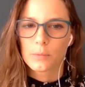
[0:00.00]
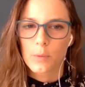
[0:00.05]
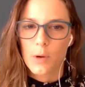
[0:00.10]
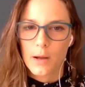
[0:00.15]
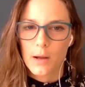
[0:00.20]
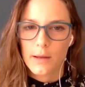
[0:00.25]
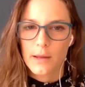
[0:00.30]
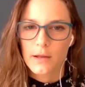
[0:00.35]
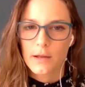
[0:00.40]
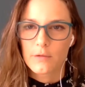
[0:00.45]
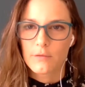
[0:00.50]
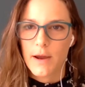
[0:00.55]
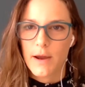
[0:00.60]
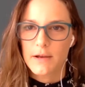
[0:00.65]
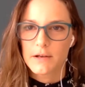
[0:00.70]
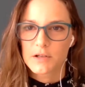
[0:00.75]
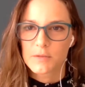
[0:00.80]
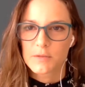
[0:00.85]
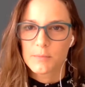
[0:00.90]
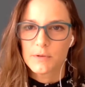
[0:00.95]
working
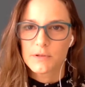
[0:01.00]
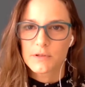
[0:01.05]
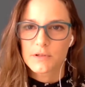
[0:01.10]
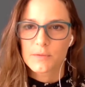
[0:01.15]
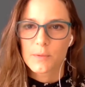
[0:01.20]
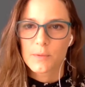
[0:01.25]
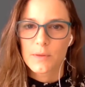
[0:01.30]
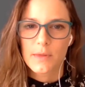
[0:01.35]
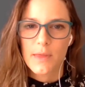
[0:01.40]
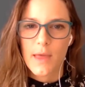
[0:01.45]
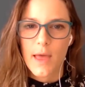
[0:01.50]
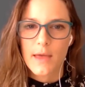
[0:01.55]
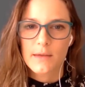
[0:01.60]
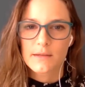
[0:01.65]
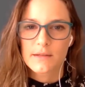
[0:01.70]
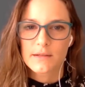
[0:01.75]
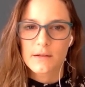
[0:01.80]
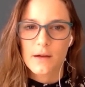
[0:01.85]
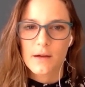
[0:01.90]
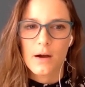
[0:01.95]
arrangements with their
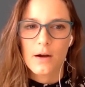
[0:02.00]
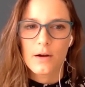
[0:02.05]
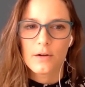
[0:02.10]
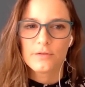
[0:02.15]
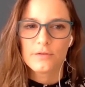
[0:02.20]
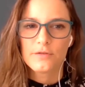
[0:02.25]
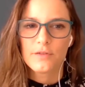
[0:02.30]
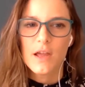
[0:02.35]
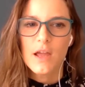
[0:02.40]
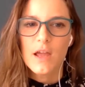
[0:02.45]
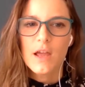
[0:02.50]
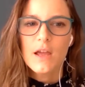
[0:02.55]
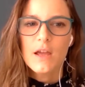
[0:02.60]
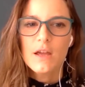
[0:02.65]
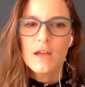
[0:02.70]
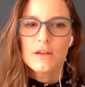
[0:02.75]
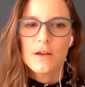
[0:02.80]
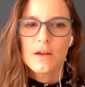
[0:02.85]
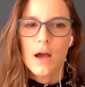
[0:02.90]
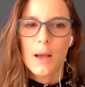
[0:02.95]
staff,
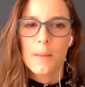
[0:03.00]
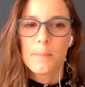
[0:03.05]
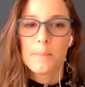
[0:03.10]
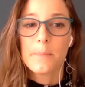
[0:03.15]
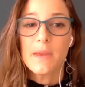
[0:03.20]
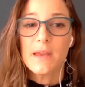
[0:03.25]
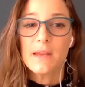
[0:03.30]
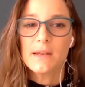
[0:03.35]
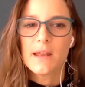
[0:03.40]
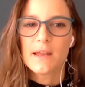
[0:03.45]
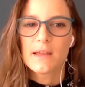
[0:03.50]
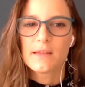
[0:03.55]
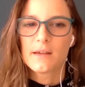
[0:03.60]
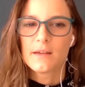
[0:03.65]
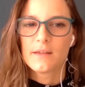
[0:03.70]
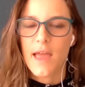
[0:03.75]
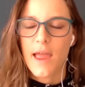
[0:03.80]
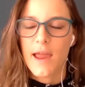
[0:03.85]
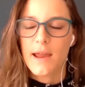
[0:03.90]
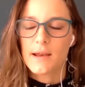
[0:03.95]
meaning
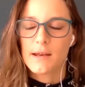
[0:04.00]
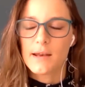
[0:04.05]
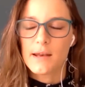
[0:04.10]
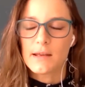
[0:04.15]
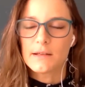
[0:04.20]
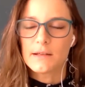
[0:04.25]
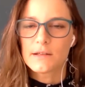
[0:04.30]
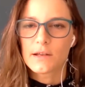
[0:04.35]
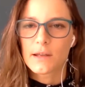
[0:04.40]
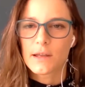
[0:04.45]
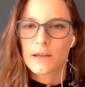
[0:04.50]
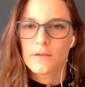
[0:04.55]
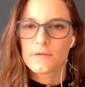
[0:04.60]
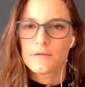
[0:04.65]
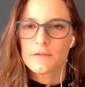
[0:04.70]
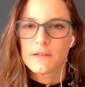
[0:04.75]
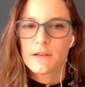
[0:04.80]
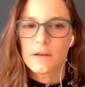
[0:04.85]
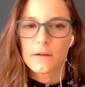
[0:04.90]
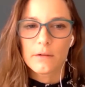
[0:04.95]
that they need to give
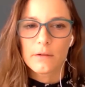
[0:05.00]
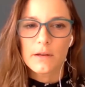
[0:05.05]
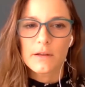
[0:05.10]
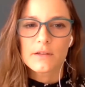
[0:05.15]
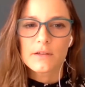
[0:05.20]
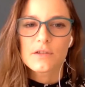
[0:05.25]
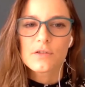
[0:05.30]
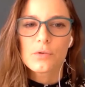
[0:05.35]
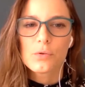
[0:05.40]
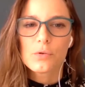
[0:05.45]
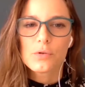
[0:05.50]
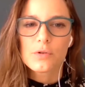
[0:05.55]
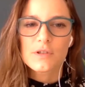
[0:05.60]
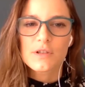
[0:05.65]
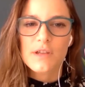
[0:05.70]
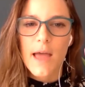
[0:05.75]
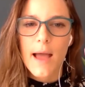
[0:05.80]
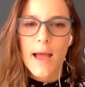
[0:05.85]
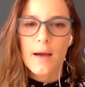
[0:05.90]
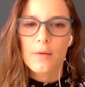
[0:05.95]
serious thought
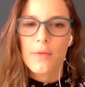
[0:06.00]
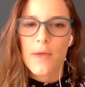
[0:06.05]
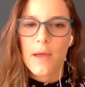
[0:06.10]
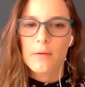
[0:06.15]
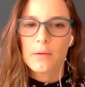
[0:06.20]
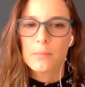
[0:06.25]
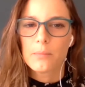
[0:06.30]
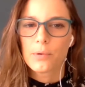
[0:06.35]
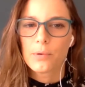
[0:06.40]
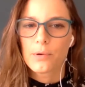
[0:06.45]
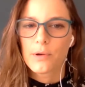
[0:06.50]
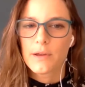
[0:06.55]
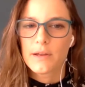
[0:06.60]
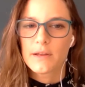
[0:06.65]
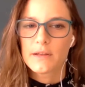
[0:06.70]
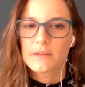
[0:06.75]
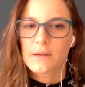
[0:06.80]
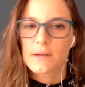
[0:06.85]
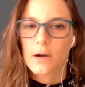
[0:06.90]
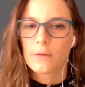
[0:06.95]
to how their
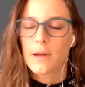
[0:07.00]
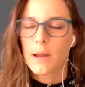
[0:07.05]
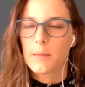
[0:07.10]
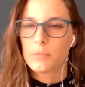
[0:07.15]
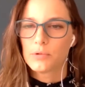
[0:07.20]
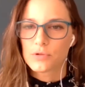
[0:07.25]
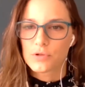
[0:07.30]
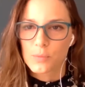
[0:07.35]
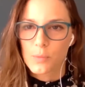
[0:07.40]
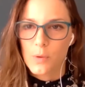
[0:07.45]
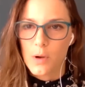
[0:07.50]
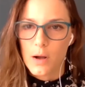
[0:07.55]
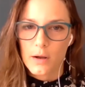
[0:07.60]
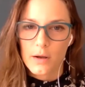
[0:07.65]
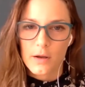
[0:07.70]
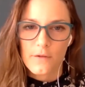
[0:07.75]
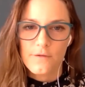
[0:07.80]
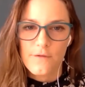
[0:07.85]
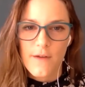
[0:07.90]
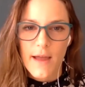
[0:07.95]
employees are able to work
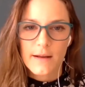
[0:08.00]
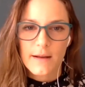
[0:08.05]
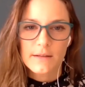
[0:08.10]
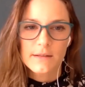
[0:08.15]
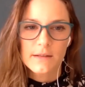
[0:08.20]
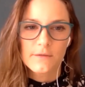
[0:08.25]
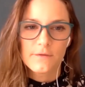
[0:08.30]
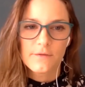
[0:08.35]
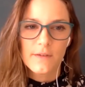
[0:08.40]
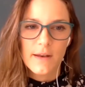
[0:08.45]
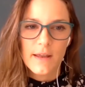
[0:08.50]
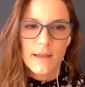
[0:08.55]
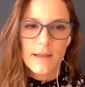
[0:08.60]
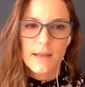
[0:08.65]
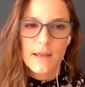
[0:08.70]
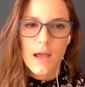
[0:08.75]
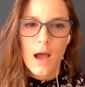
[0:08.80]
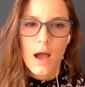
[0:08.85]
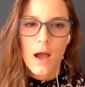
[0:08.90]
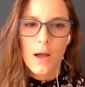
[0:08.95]

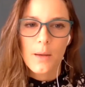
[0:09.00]
effectively